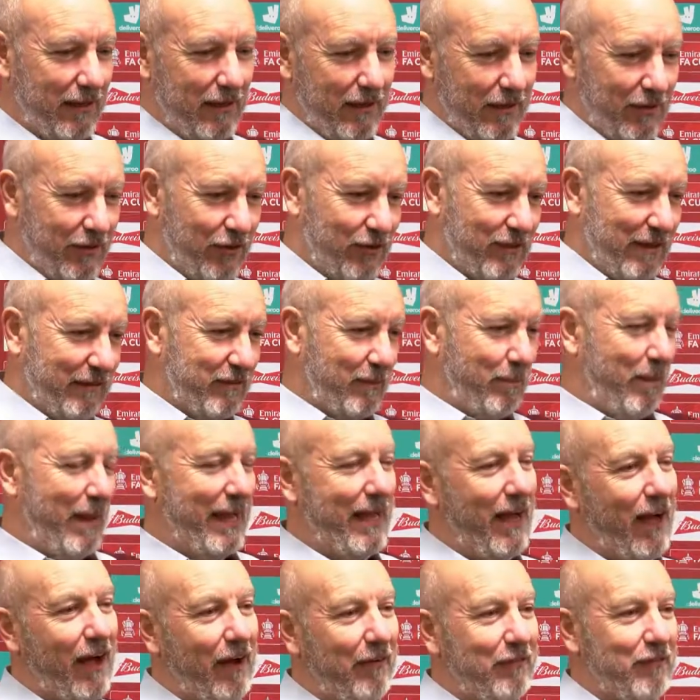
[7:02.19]
You're going to have to pay
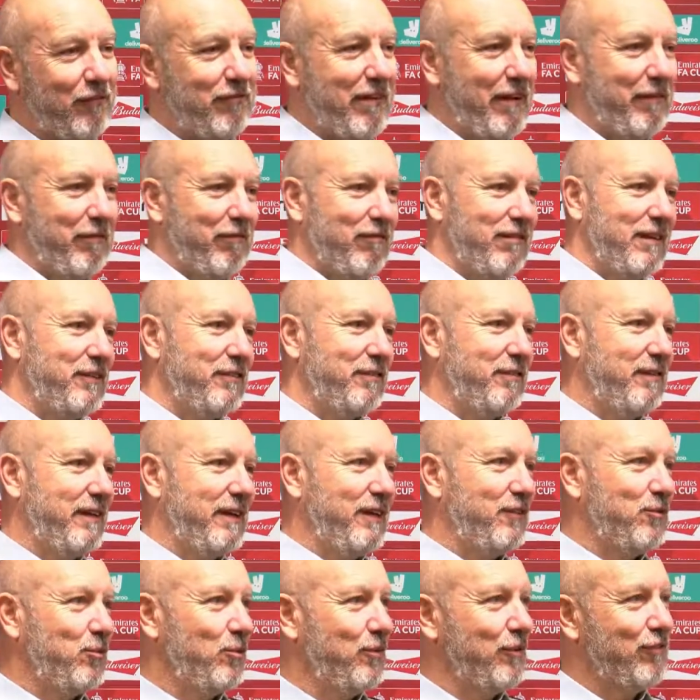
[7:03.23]
half the referees'
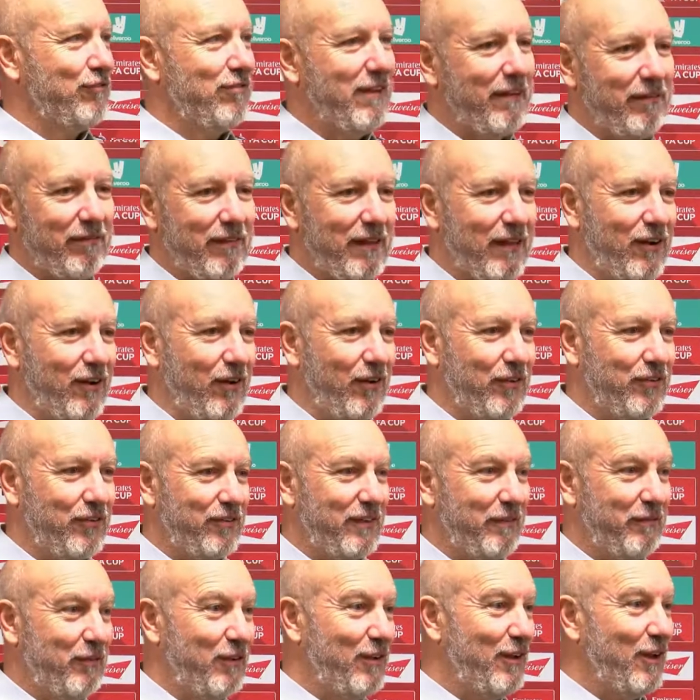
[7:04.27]
fees, all the travelling costs,
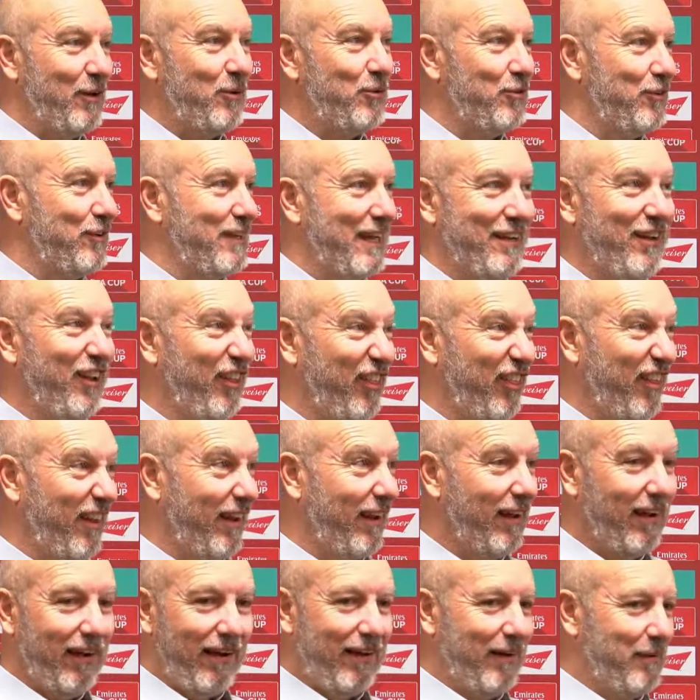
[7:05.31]
you lose, you get nothing.
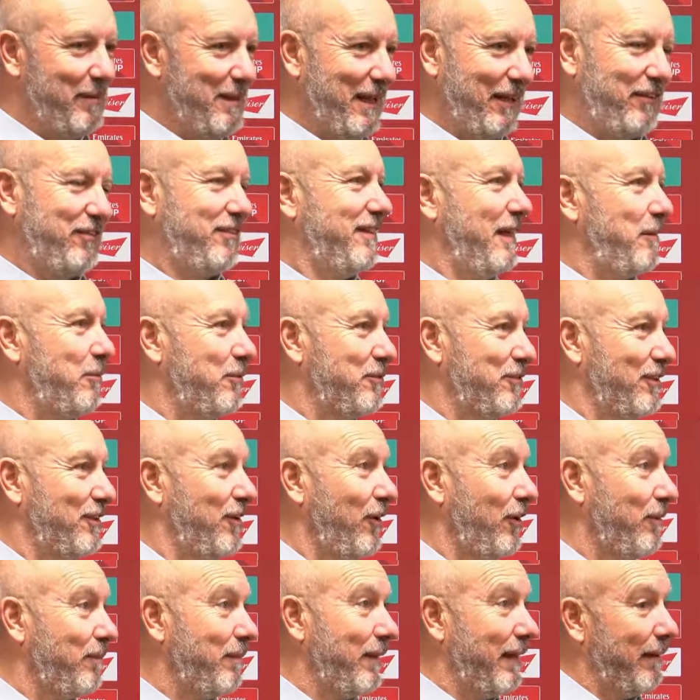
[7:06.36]
I mean, that was a
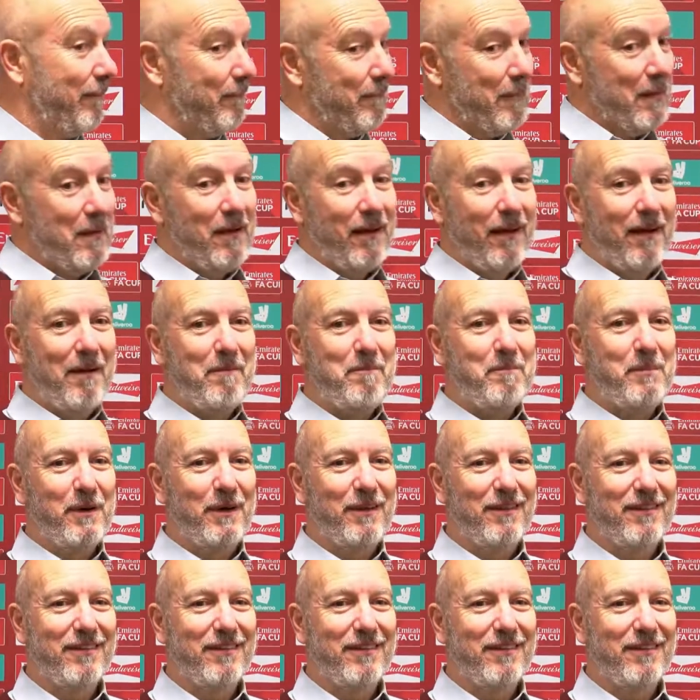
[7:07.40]
nightmare.